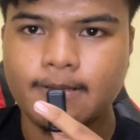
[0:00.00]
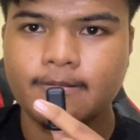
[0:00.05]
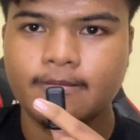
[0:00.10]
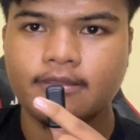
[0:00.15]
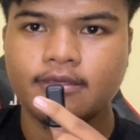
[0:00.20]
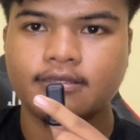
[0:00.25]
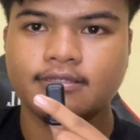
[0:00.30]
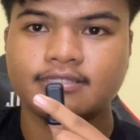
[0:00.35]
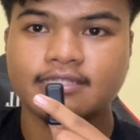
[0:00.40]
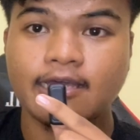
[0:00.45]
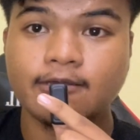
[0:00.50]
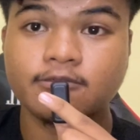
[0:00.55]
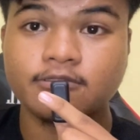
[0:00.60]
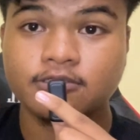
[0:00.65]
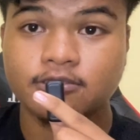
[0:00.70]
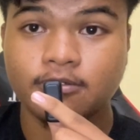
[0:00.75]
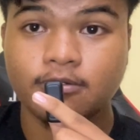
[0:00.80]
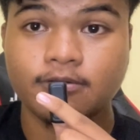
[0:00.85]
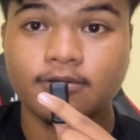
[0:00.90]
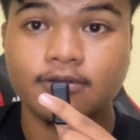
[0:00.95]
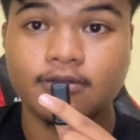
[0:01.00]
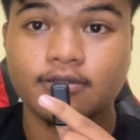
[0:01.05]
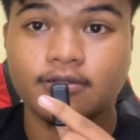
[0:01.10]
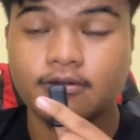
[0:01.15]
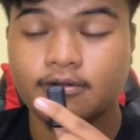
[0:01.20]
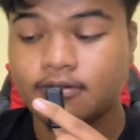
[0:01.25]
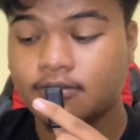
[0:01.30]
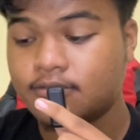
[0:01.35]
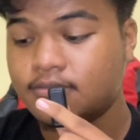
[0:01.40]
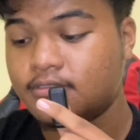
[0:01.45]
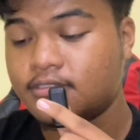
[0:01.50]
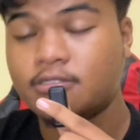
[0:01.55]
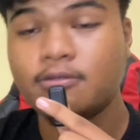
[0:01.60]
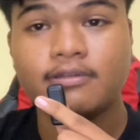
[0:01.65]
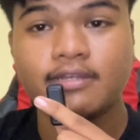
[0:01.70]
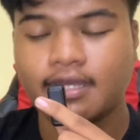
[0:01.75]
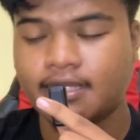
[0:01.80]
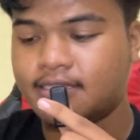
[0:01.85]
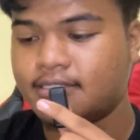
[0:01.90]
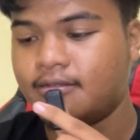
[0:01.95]
It sounds so
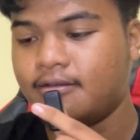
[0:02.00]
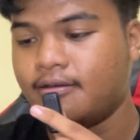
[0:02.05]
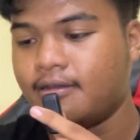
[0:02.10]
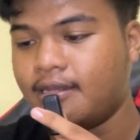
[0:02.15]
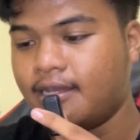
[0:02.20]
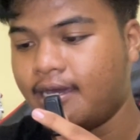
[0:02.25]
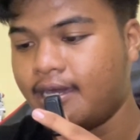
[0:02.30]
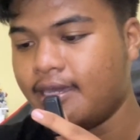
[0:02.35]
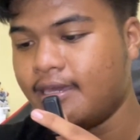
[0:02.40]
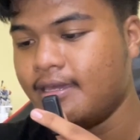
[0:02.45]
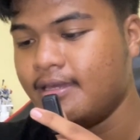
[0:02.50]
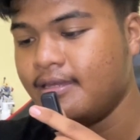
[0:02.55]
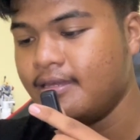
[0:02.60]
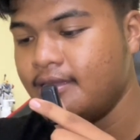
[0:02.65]
nice, not gonna lie.